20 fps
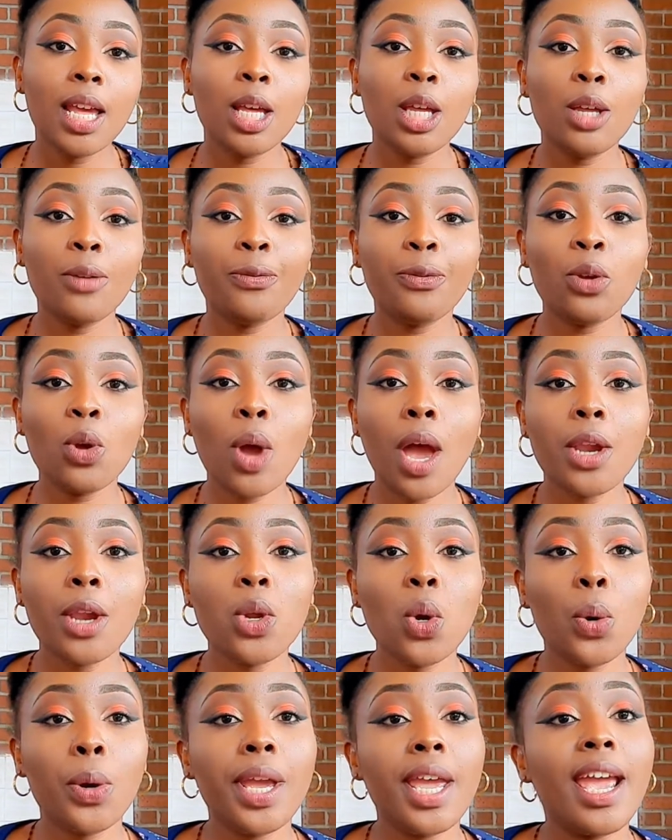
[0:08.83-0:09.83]
If you are
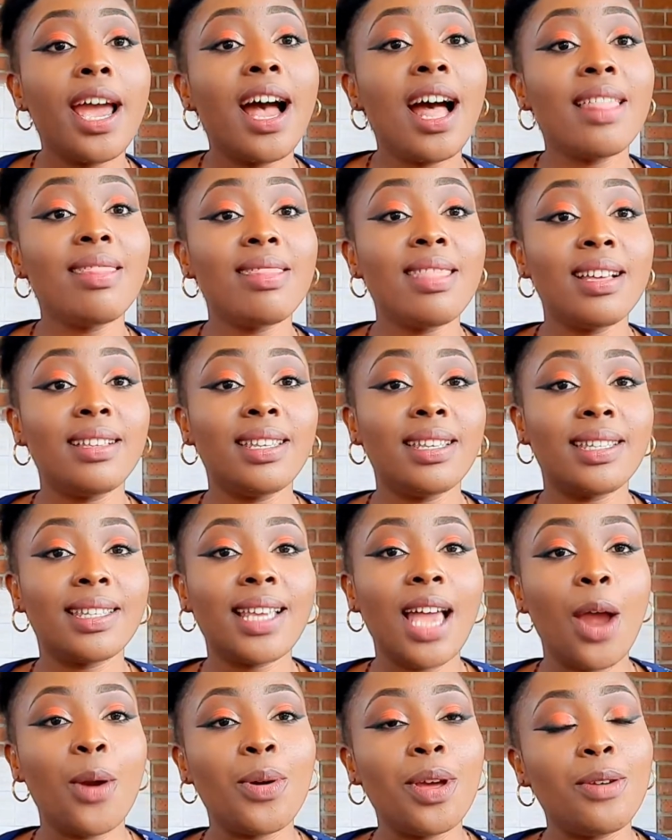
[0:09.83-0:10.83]
new here, this is
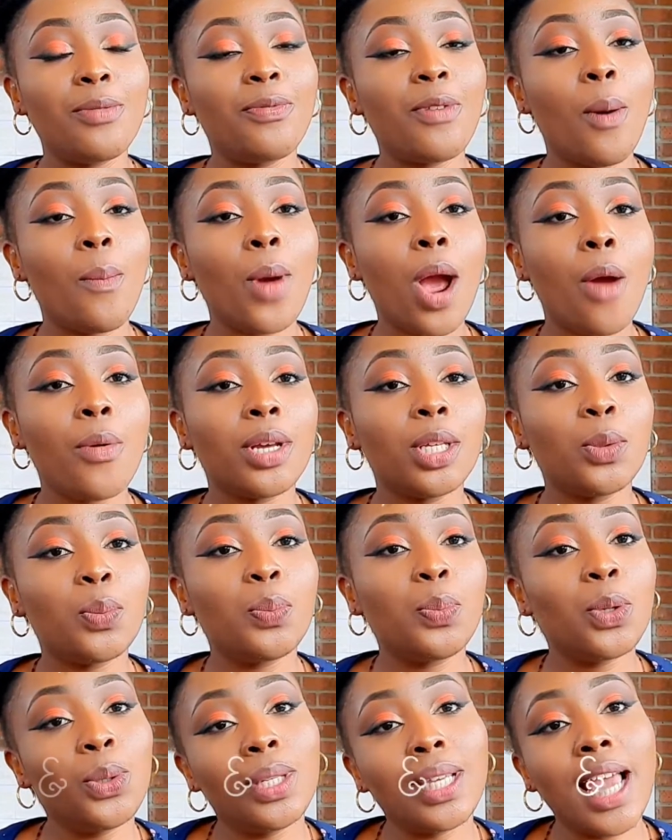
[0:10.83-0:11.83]
Carine from CarIz
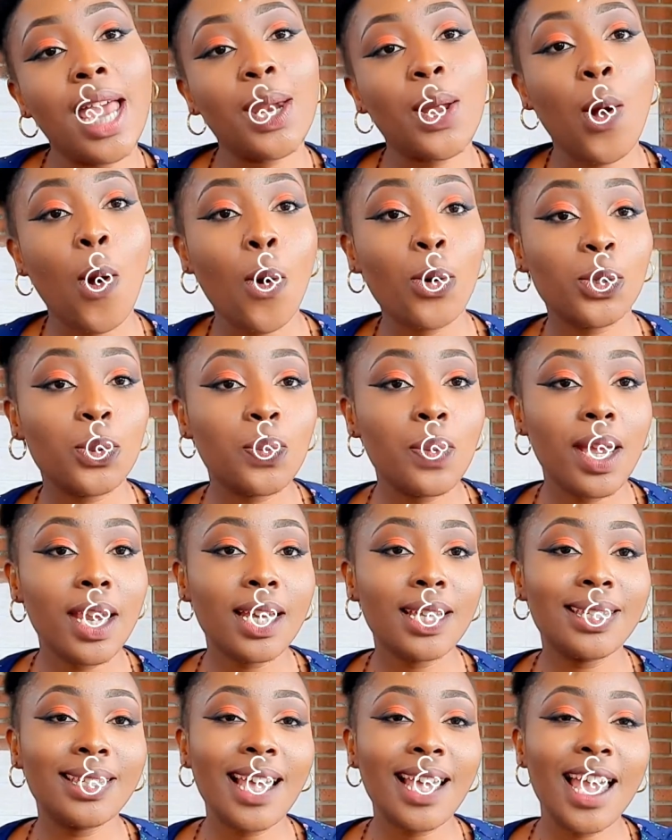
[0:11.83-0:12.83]

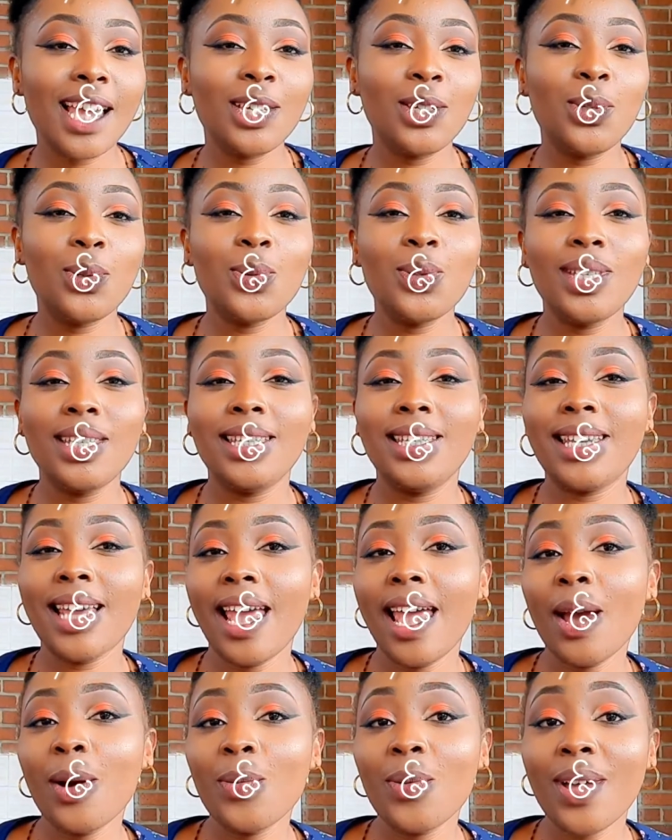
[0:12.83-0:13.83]
Beauty&Cosmetics, and
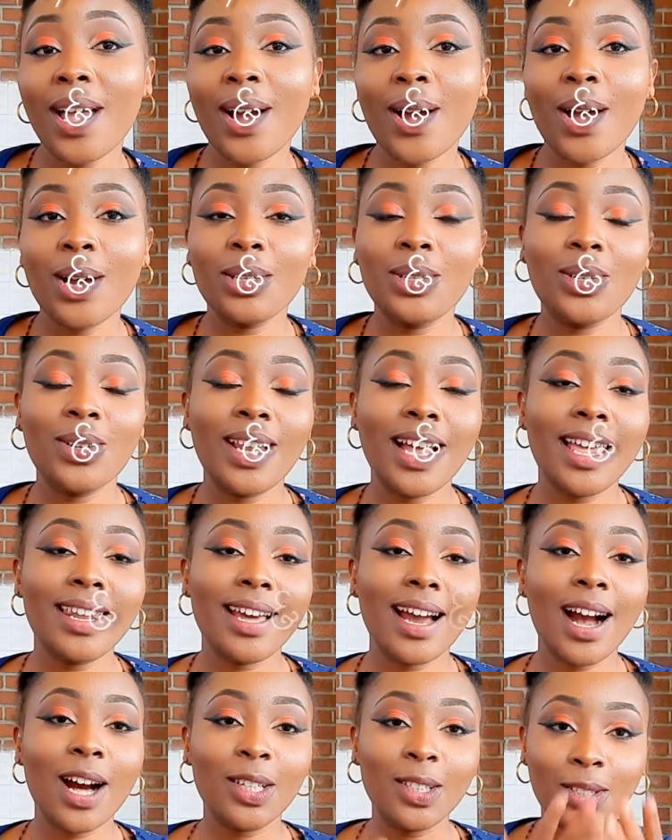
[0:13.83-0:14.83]
today we are going to learn
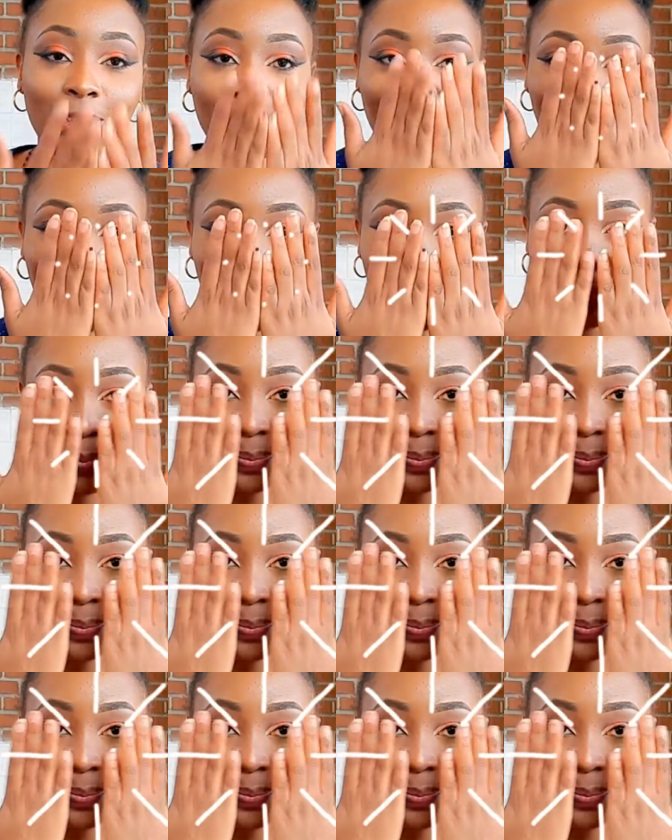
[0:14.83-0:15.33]
how to do